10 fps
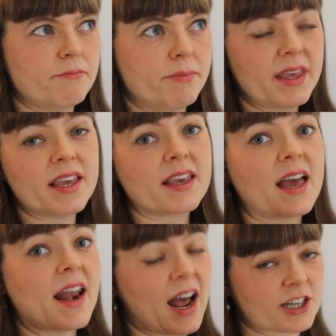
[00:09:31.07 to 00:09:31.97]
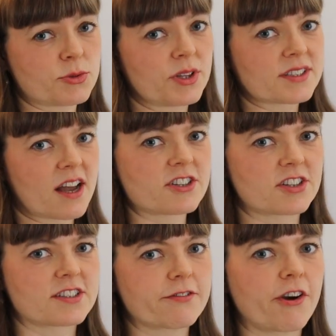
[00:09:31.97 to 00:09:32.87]
being an actual
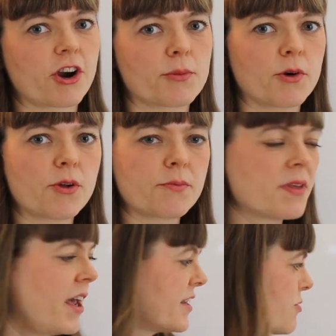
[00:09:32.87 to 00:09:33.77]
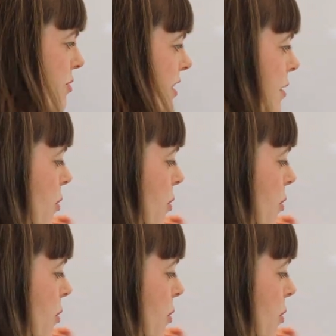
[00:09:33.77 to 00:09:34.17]
exogenous variable. It's really